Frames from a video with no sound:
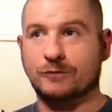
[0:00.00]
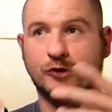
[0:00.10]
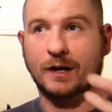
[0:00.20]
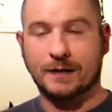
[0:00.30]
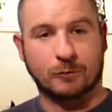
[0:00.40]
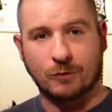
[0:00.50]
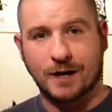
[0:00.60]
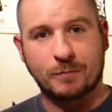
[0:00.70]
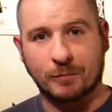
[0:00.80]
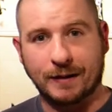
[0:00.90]
giant
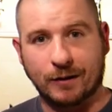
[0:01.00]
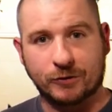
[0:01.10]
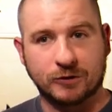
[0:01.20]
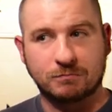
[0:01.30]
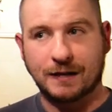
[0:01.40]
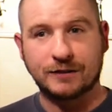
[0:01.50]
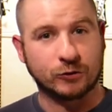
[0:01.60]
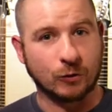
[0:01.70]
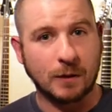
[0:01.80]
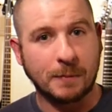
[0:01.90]
gripe about
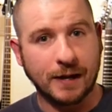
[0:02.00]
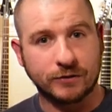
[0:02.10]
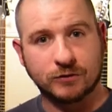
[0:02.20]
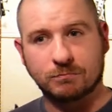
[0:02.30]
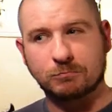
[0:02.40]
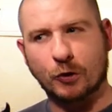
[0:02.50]
Instagram bots,